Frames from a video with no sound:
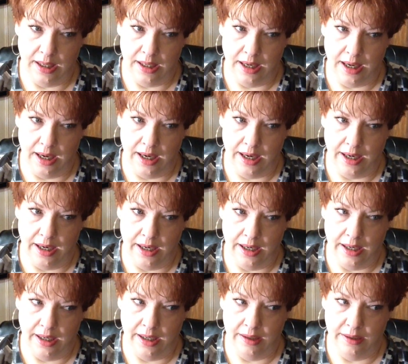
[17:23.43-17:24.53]

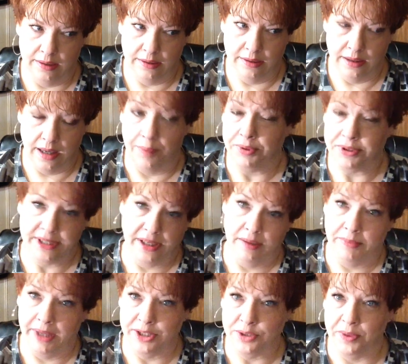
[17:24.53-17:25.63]
I will tell him
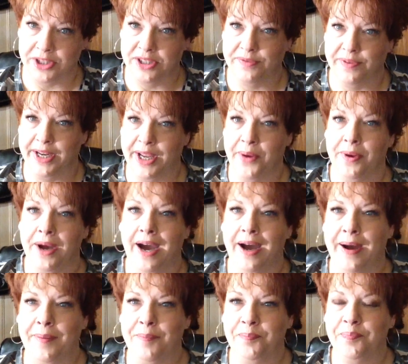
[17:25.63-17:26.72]
not to watch this video.
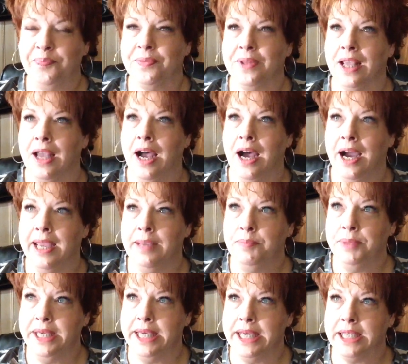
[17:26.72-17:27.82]
I
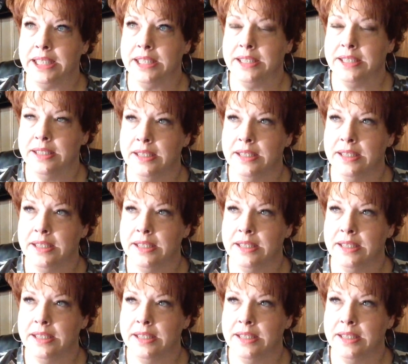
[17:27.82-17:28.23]
picked,